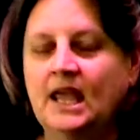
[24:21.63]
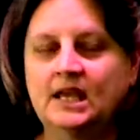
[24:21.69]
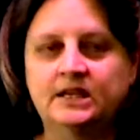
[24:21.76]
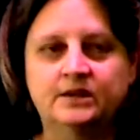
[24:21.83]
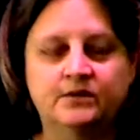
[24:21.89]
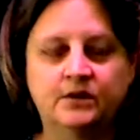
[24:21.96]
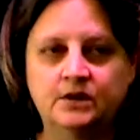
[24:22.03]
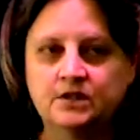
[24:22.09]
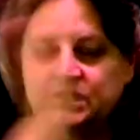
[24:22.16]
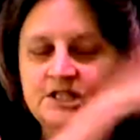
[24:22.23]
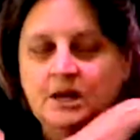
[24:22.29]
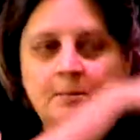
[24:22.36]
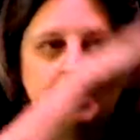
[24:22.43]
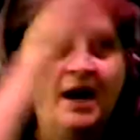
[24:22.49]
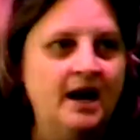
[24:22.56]
And
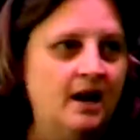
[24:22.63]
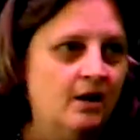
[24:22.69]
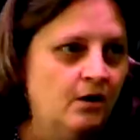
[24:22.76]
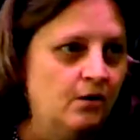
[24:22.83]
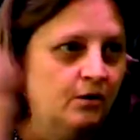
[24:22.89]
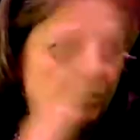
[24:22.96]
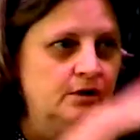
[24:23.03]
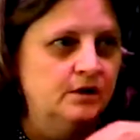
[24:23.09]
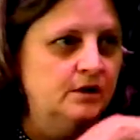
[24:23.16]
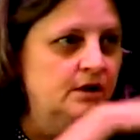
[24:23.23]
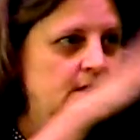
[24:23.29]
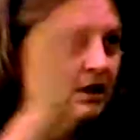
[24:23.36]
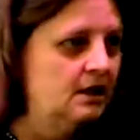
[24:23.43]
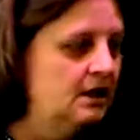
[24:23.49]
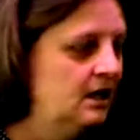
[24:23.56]
somehow,
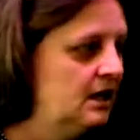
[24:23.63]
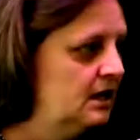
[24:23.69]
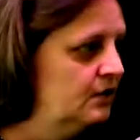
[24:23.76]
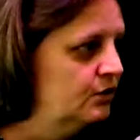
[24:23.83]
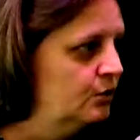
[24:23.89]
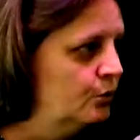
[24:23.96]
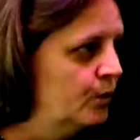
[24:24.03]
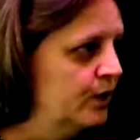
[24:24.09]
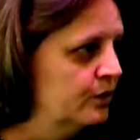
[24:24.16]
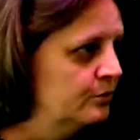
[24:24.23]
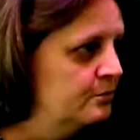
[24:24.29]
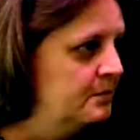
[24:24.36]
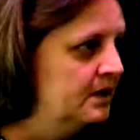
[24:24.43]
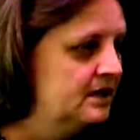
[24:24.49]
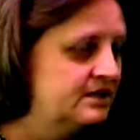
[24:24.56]
in the weird
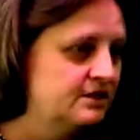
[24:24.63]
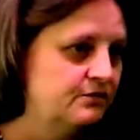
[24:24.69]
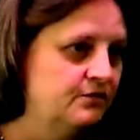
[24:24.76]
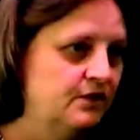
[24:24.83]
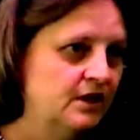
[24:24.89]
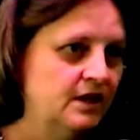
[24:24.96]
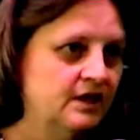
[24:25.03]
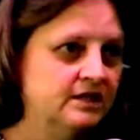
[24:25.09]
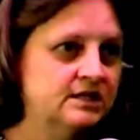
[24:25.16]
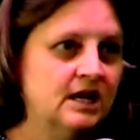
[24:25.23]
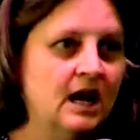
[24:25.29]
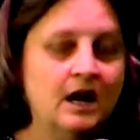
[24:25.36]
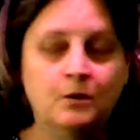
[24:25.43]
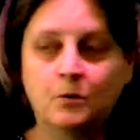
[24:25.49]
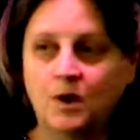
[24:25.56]
mix of things,
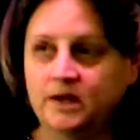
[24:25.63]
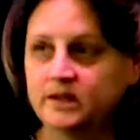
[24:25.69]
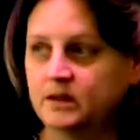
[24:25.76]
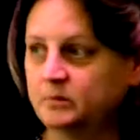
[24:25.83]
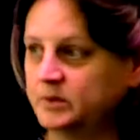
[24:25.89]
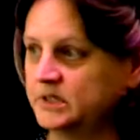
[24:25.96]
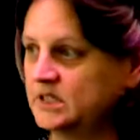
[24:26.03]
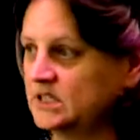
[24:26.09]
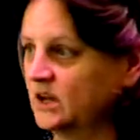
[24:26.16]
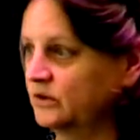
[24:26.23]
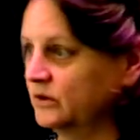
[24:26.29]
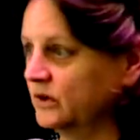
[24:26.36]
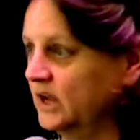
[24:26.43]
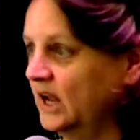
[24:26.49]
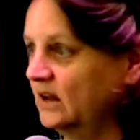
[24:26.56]
I wind up in
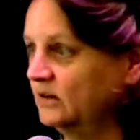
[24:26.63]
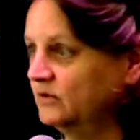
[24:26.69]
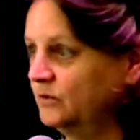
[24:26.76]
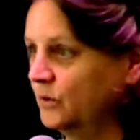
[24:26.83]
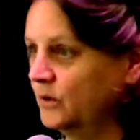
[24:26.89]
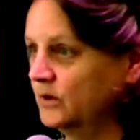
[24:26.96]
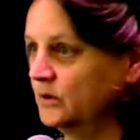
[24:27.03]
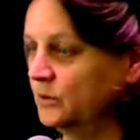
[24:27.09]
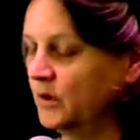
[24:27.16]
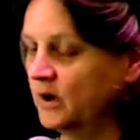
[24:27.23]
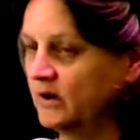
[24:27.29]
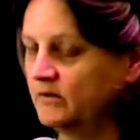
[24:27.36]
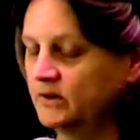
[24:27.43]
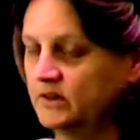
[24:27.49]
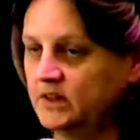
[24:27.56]
Southern California where
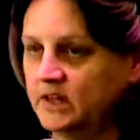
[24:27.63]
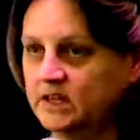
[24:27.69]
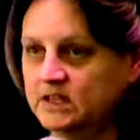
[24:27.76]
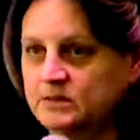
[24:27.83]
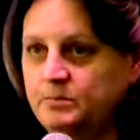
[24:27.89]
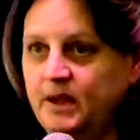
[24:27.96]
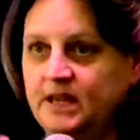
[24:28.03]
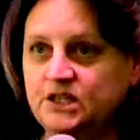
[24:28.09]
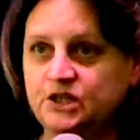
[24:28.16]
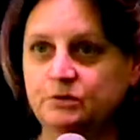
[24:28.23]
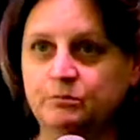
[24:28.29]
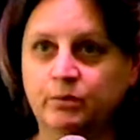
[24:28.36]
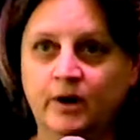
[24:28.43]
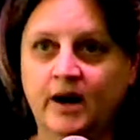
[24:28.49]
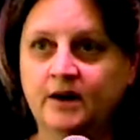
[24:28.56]
everything is beige
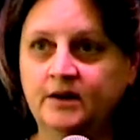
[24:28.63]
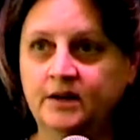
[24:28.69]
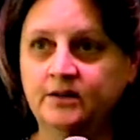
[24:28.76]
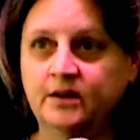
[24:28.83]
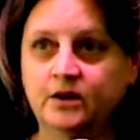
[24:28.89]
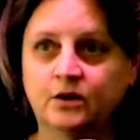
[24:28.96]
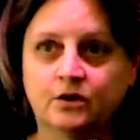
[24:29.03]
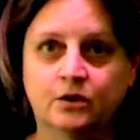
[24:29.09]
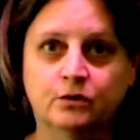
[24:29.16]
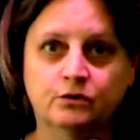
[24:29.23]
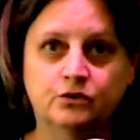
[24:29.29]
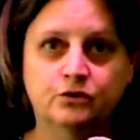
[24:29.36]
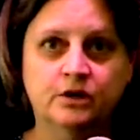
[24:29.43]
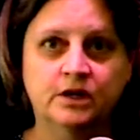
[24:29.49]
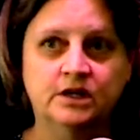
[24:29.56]
and brown and there are no
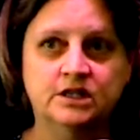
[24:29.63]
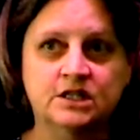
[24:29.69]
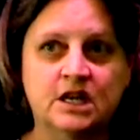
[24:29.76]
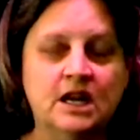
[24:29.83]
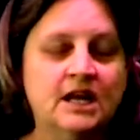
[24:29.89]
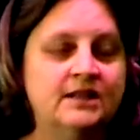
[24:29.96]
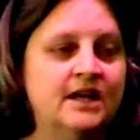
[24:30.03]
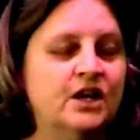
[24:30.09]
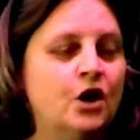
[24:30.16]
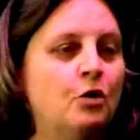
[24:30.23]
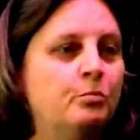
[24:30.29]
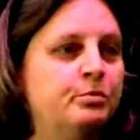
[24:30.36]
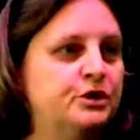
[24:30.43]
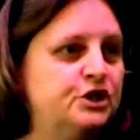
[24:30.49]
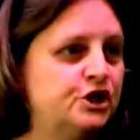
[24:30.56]
trees. They call
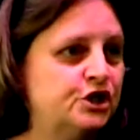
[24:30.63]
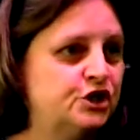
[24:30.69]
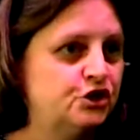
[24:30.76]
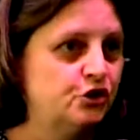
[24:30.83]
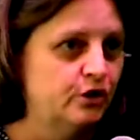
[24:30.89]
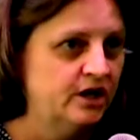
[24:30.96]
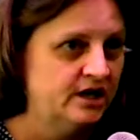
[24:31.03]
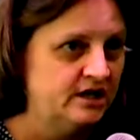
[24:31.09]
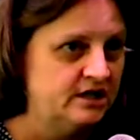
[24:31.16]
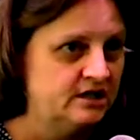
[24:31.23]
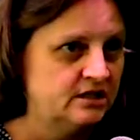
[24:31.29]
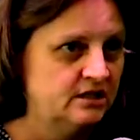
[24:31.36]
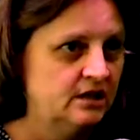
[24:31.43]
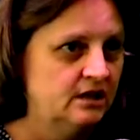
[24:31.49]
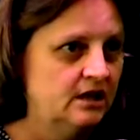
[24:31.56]
bushes
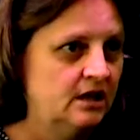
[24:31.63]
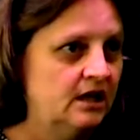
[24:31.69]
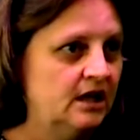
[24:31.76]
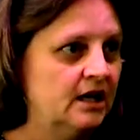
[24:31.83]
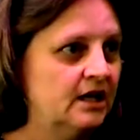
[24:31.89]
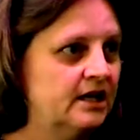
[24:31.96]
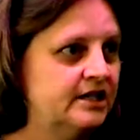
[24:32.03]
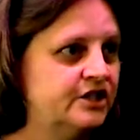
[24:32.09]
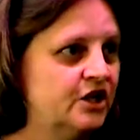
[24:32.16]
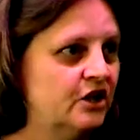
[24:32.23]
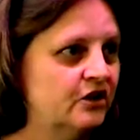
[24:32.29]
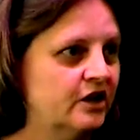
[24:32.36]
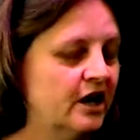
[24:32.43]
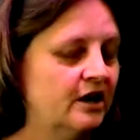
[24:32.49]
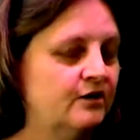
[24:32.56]
trees in
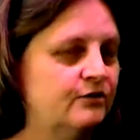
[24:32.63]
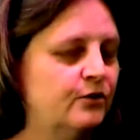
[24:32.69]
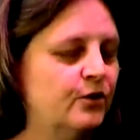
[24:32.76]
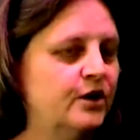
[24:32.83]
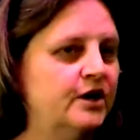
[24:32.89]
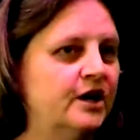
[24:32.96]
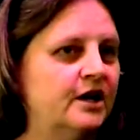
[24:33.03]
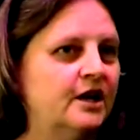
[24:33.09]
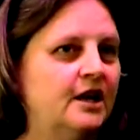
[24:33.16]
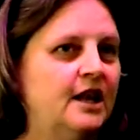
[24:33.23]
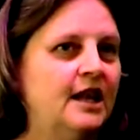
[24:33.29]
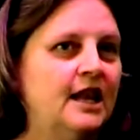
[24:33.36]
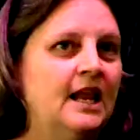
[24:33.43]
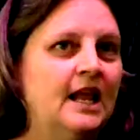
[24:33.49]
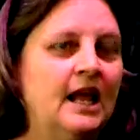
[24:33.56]
Southern California.
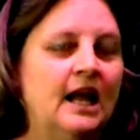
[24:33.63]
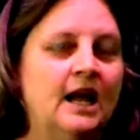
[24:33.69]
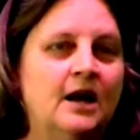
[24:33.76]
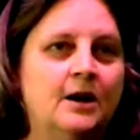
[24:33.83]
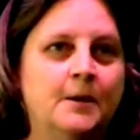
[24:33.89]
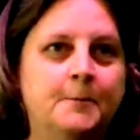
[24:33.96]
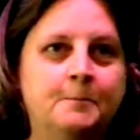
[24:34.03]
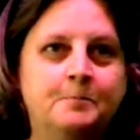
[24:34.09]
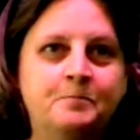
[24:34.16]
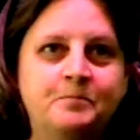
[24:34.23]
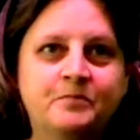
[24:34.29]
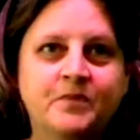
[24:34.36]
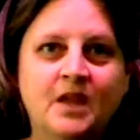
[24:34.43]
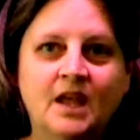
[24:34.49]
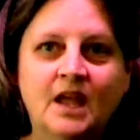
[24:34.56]

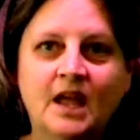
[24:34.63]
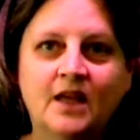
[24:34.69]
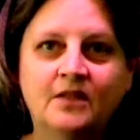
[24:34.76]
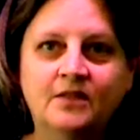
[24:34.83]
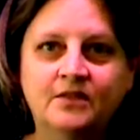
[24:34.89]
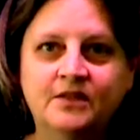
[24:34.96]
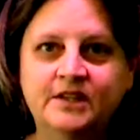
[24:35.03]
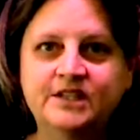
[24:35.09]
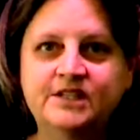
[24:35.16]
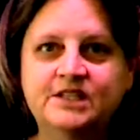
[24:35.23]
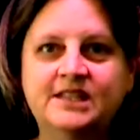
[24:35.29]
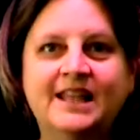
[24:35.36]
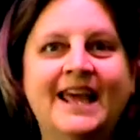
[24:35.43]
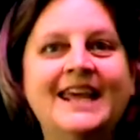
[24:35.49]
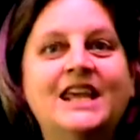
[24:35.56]

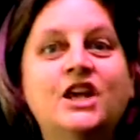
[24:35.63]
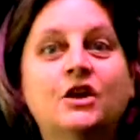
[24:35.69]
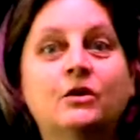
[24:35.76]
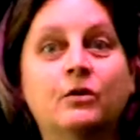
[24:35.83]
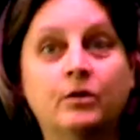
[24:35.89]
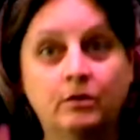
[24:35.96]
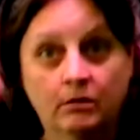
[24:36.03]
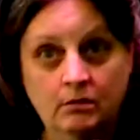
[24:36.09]
Thank you.